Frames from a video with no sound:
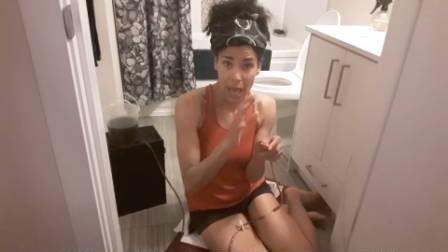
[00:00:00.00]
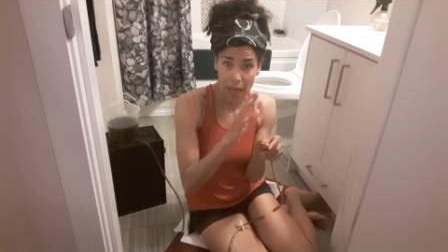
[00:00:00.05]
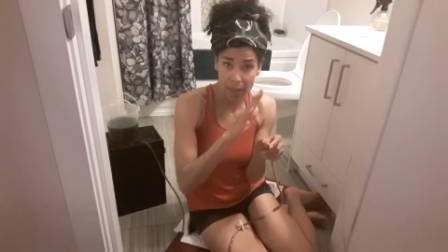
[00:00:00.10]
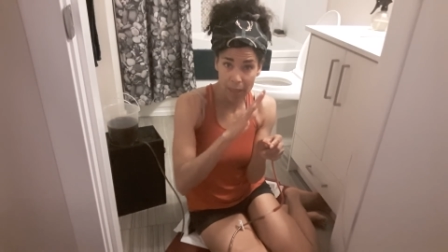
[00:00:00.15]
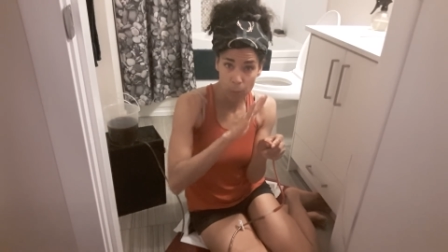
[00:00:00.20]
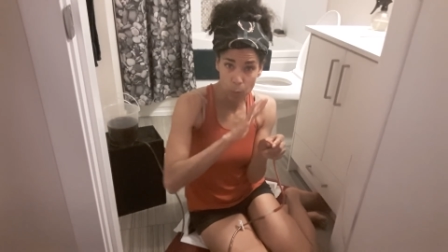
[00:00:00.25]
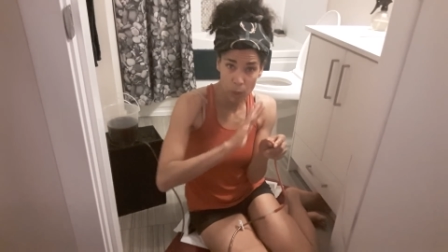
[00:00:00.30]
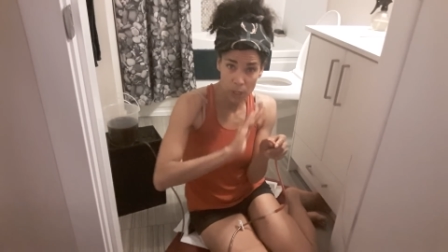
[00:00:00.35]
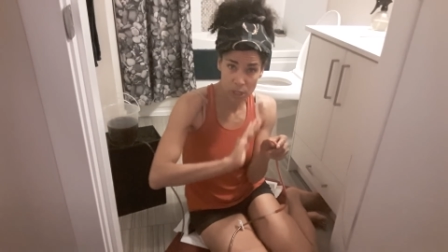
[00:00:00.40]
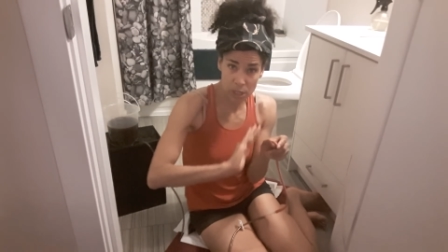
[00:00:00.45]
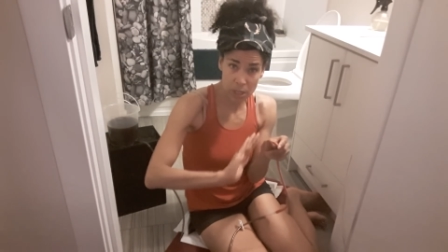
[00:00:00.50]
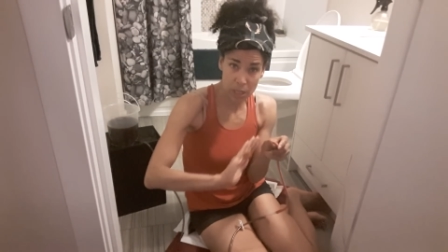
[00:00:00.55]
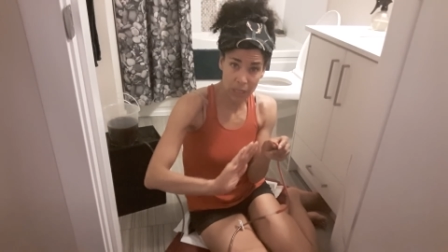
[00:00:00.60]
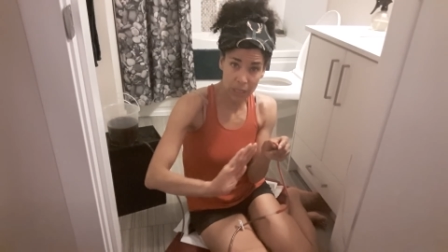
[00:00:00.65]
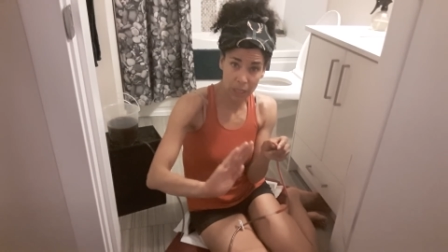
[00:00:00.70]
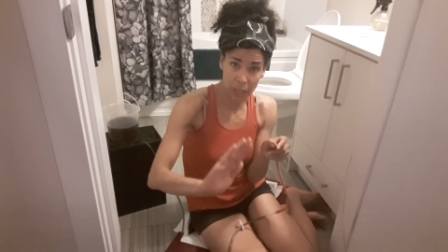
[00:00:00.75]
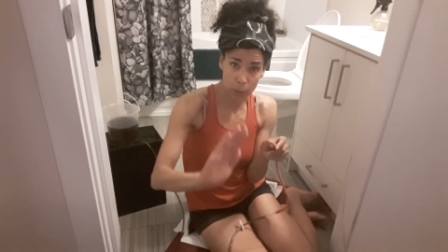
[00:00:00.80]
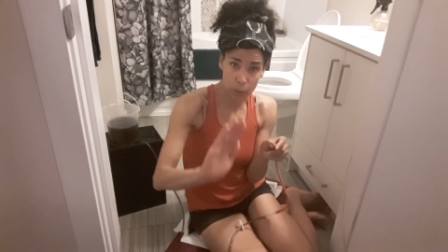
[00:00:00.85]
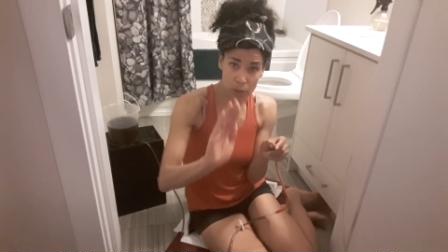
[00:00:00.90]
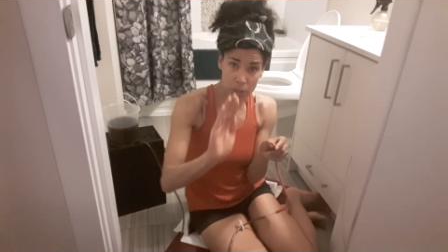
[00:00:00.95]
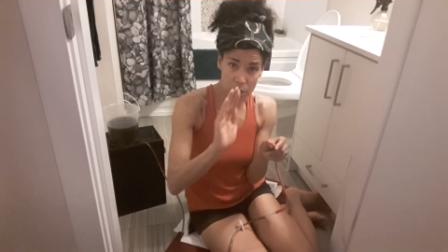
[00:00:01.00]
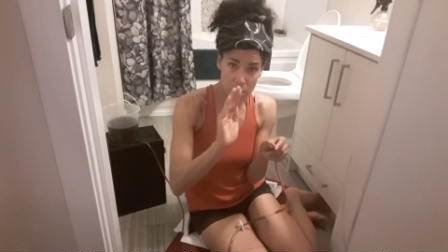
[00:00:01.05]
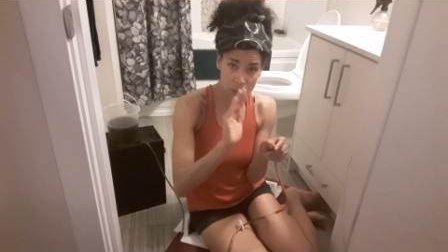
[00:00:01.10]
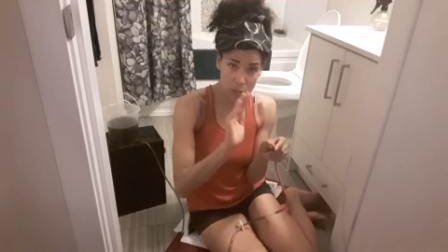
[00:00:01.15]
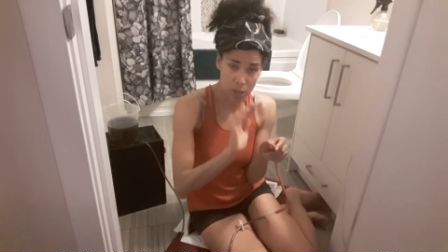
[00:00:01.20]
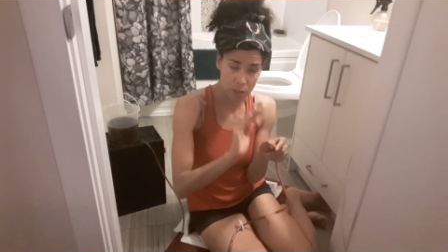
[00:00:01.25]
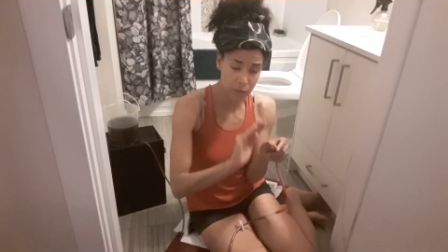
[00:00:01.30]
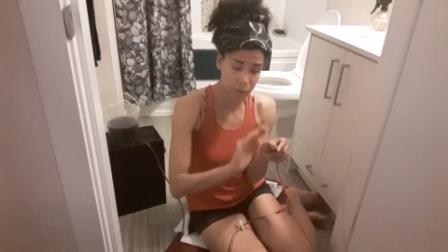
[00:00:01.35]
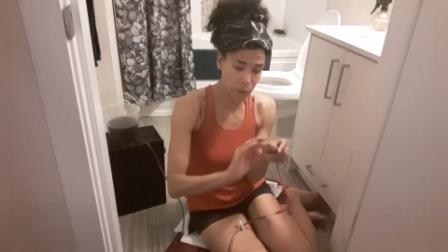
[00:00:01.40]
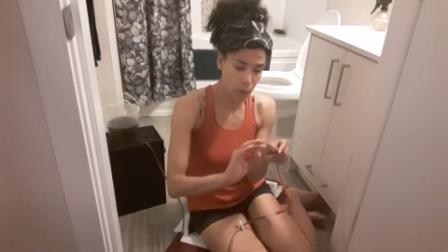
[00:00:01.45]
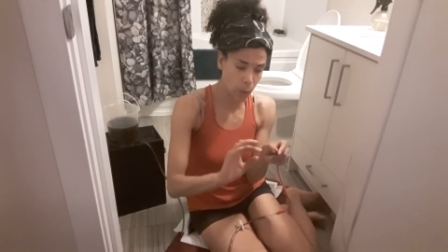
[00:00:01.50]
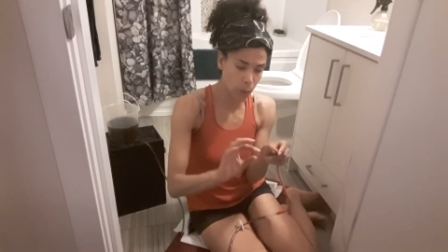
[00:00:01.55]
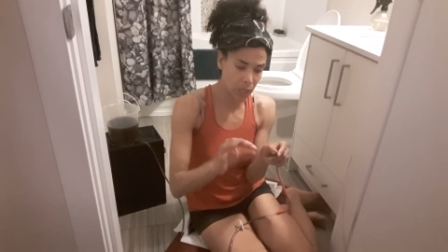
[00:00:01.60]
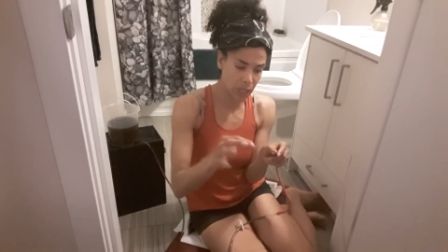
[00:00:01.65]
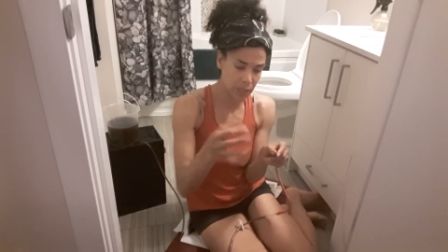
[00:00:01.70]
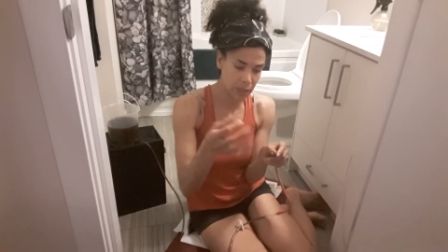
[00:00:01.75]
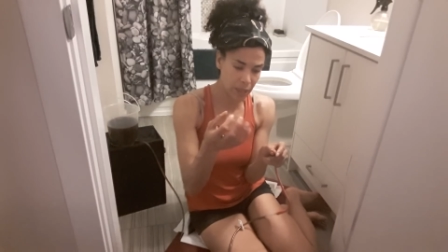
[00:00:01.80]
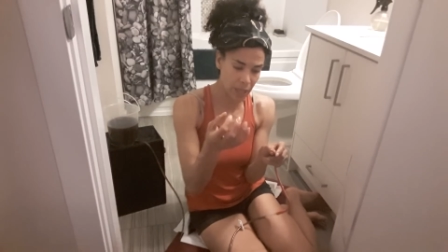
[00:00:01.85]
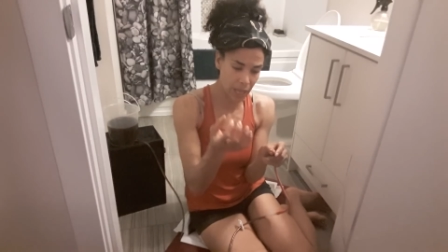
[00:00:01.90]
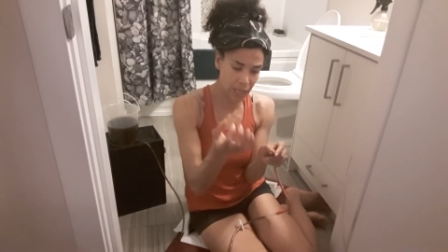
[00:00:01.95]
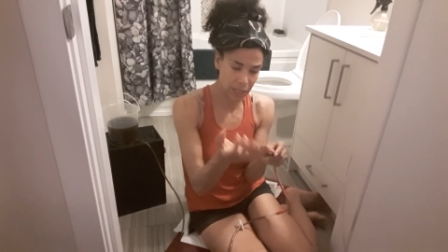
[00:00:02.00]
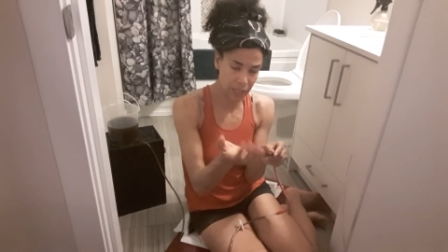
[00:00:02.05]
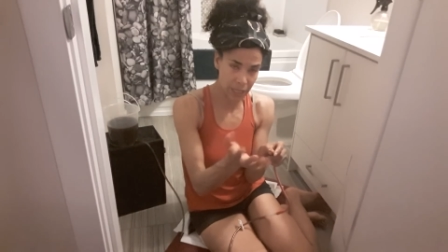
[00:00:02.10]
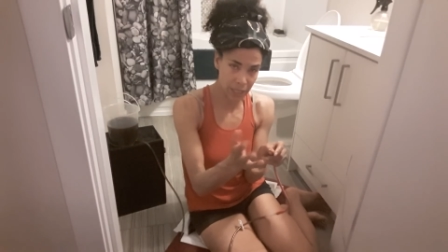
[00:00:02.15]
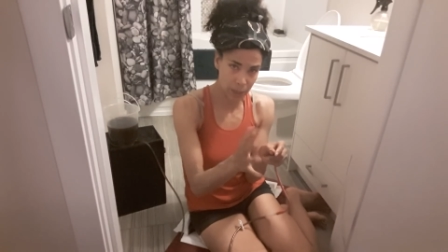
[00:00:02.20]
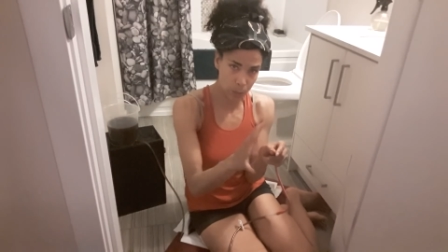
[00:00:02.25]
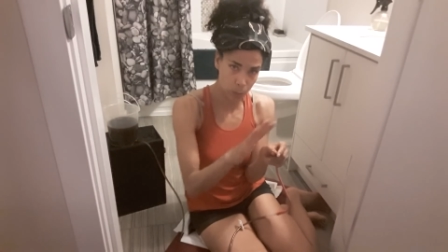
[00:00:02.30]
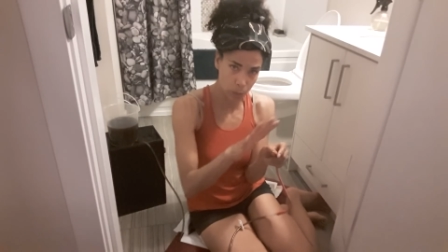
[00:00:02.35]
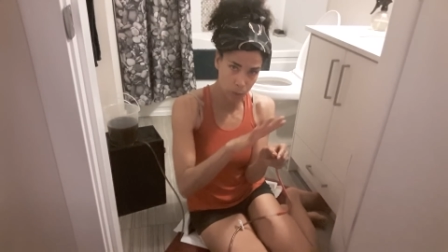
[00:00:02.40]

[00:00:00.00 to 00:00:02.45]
and then once the liquid starts flowing, then